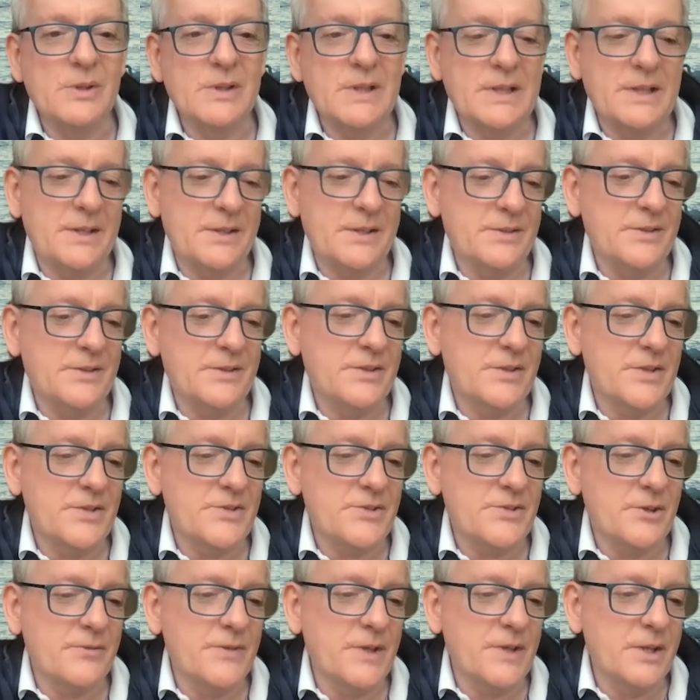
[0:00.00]
And the
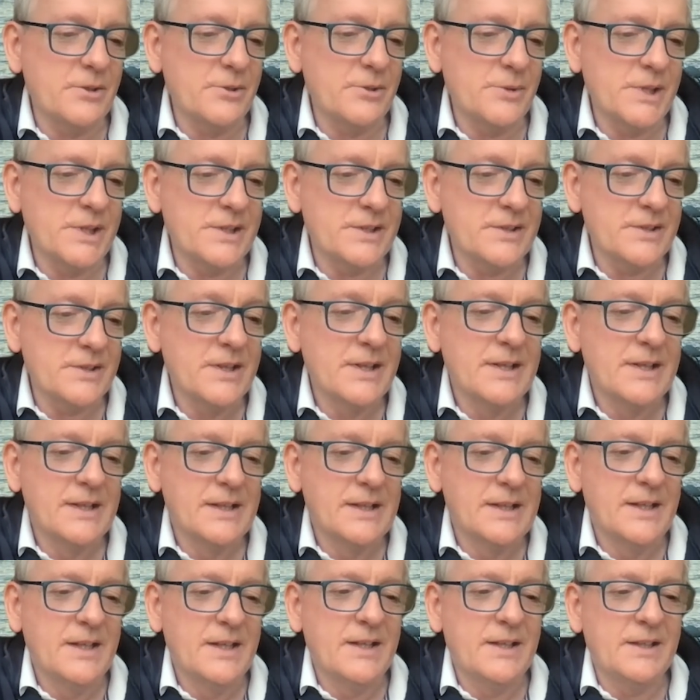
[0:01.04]
Soviet Union
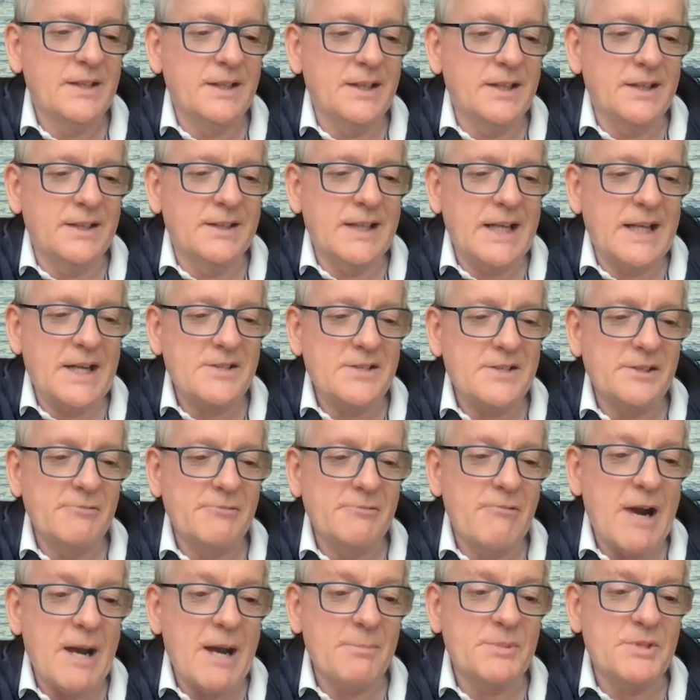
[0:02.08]
actually
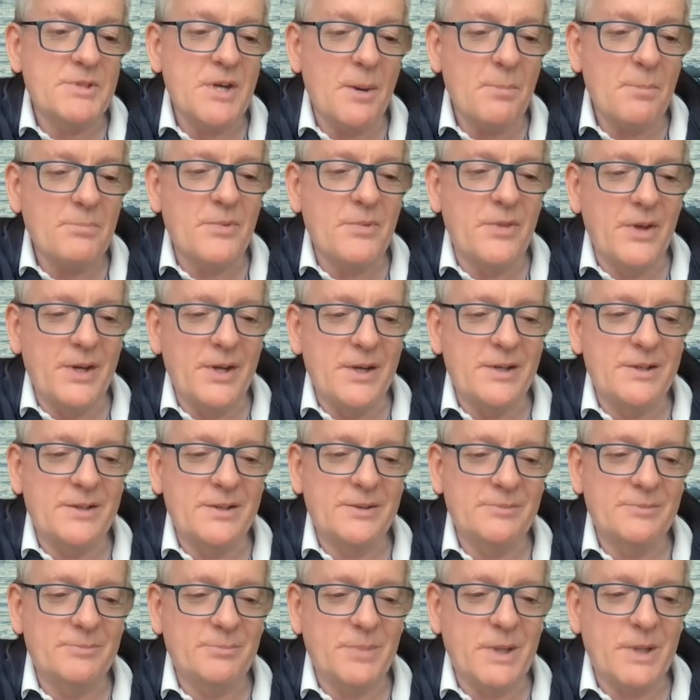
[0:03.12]
ramped up
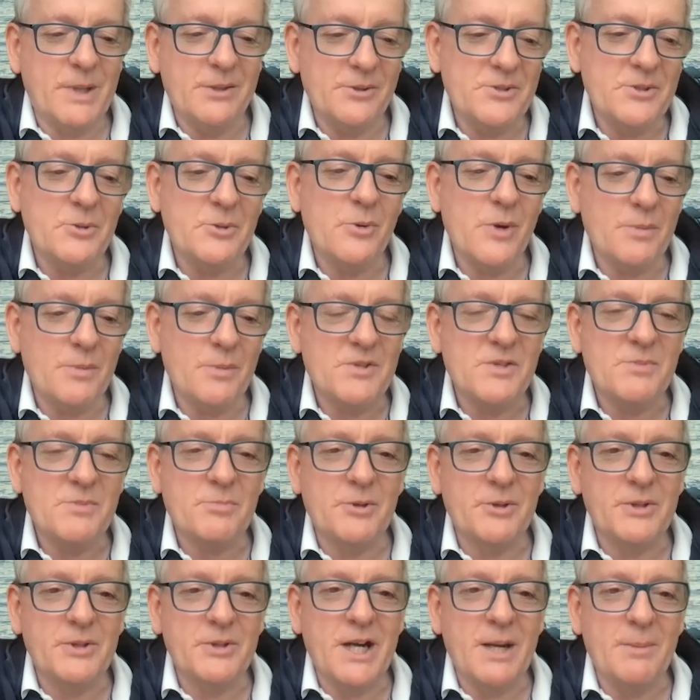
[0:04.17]
their biological weapons
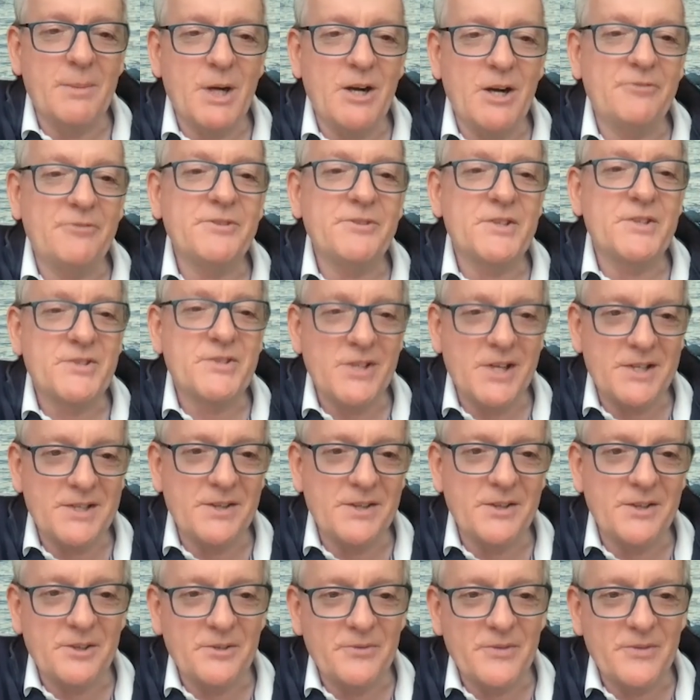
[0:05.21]
program after signing
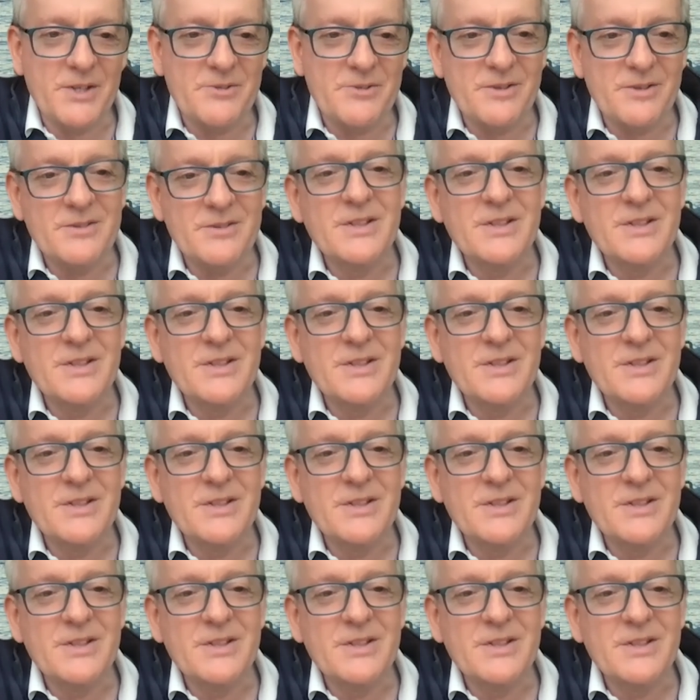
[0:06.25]
the convention.